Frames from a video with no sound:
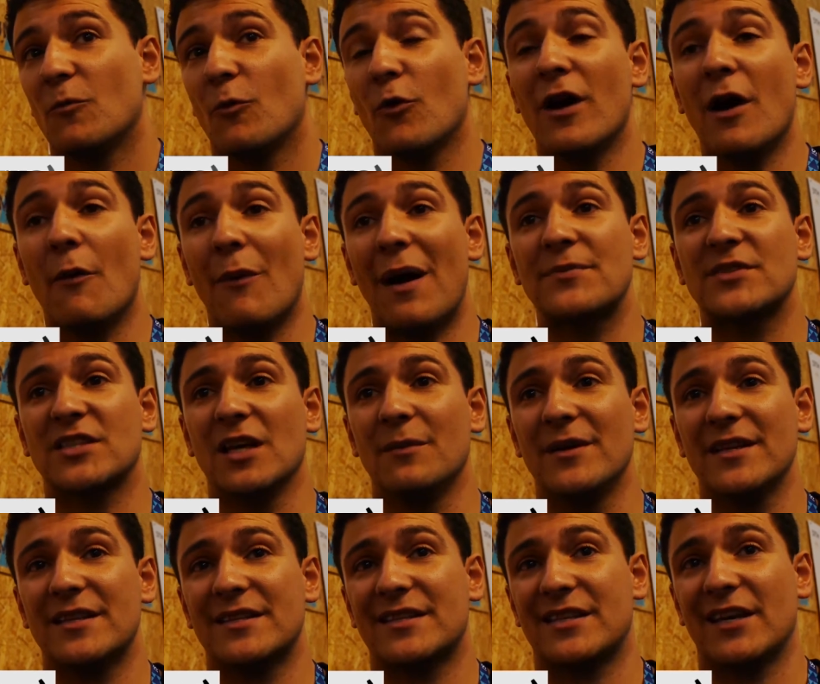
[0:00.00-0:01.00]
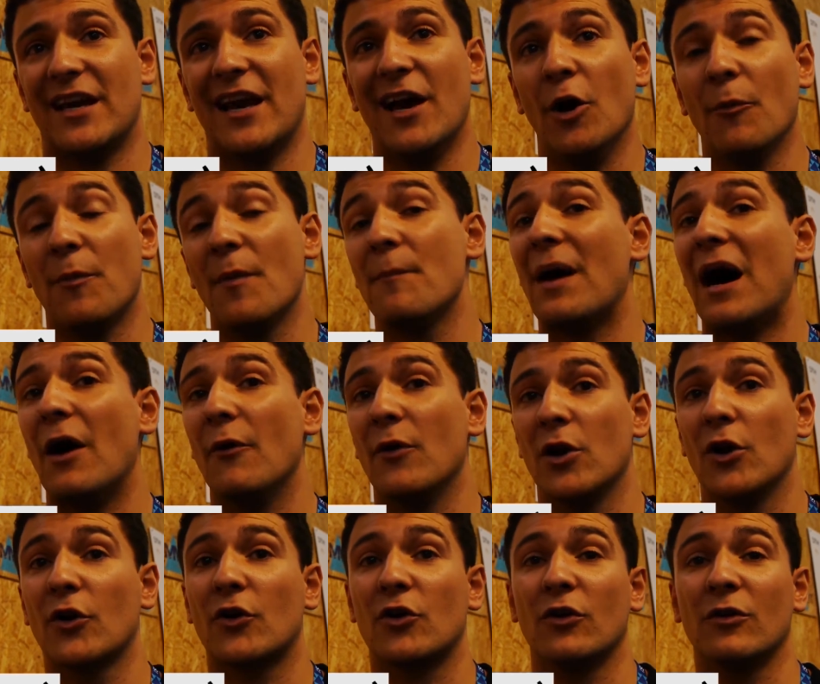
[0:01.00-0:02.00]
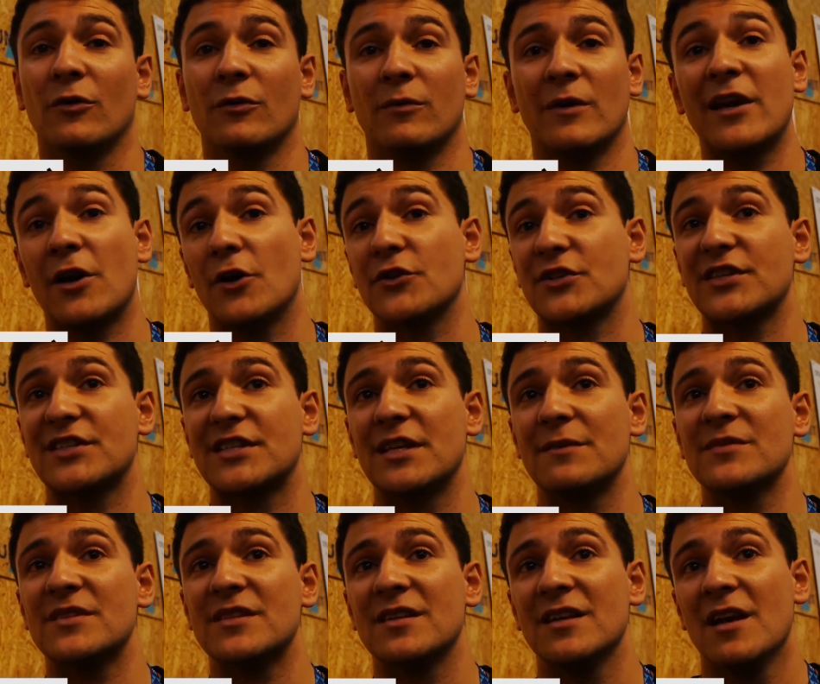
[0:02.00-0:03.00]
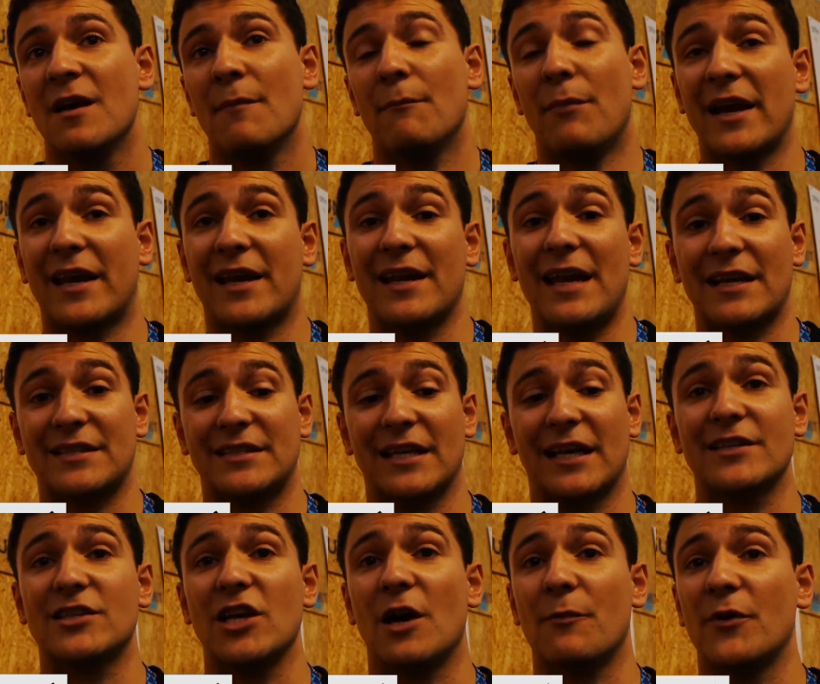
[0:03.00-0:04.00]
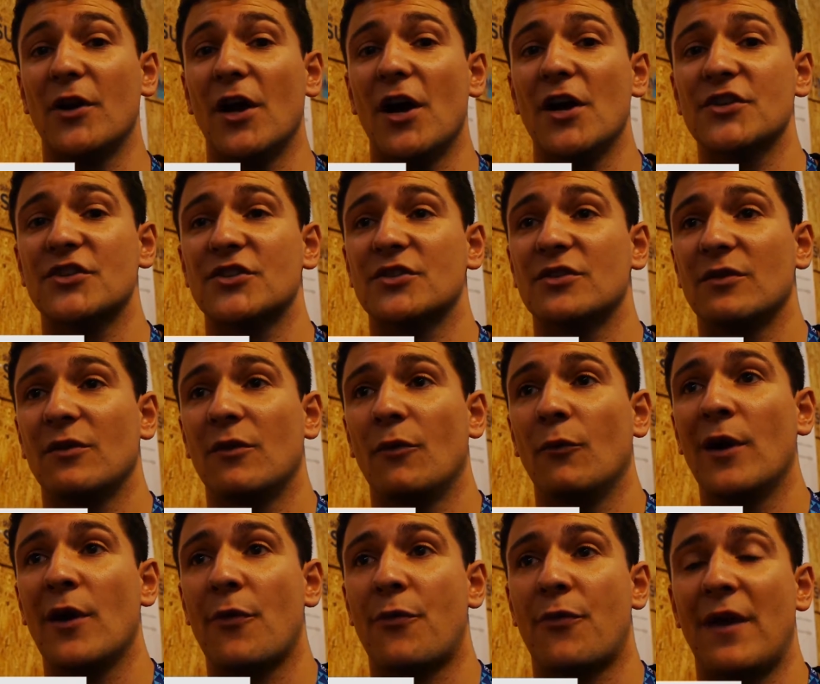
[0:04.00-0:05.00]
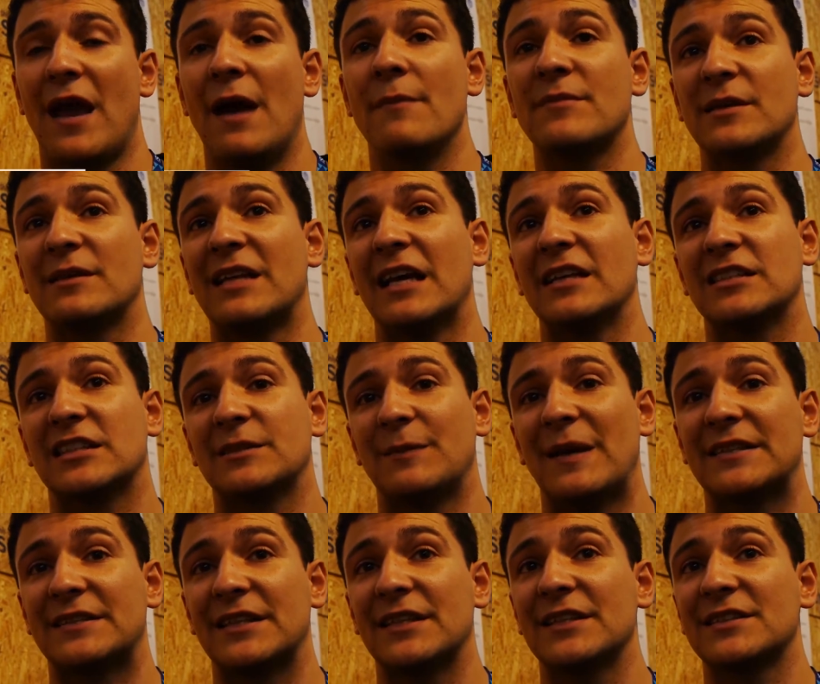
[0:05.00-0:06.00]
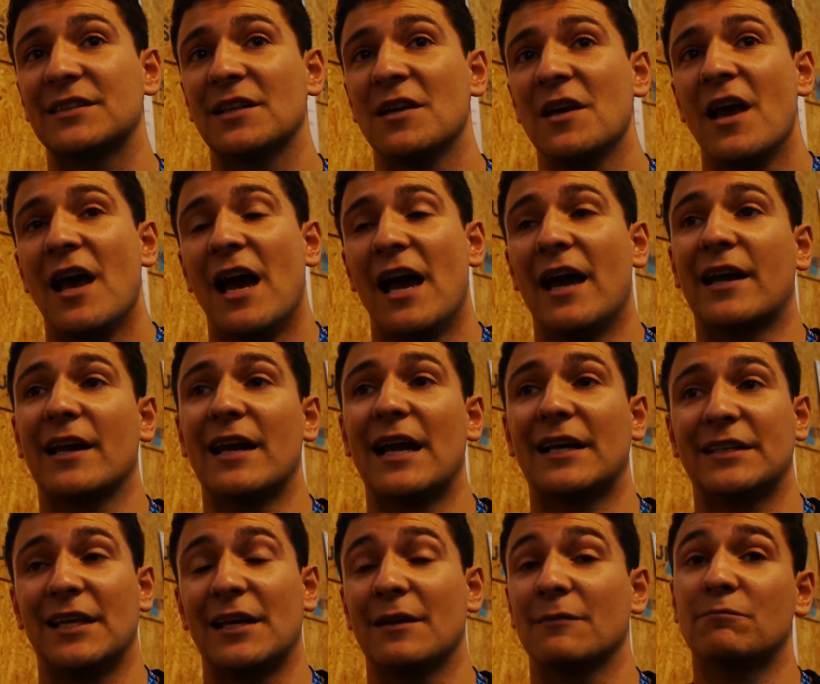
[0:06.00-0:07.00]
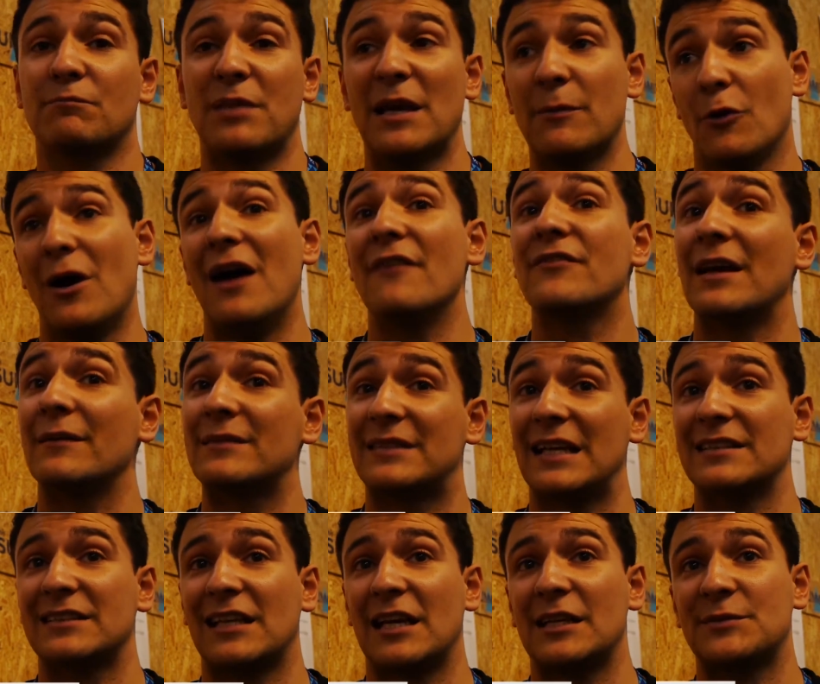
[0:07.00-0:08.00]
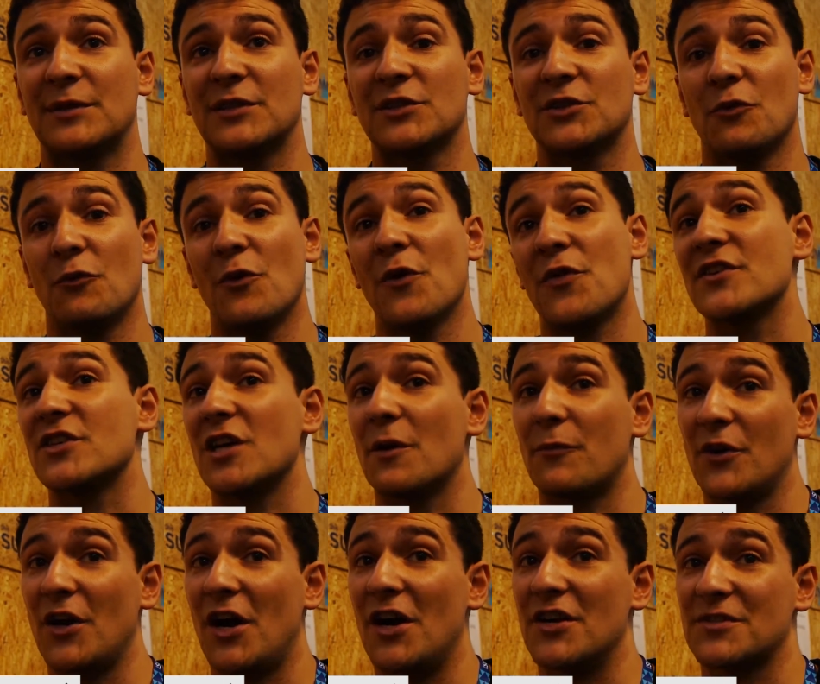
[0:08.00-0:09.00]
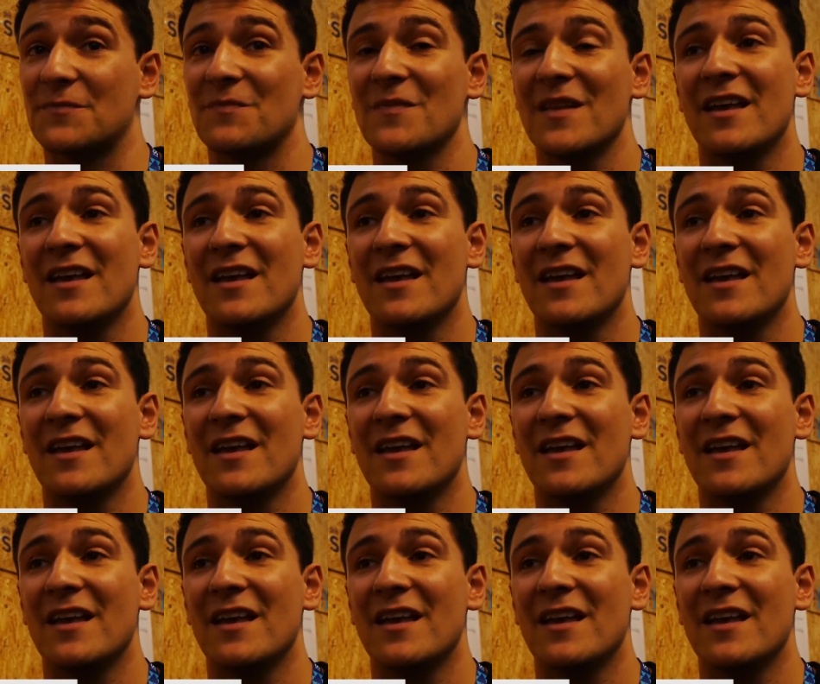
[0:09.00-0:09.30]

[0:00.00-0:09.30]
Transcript: We're at Web Summit to help empower local ecosystems by connecting entrepreneurs with empty desk spaces and connecting people who have empty desk spaces with entrepreneurs.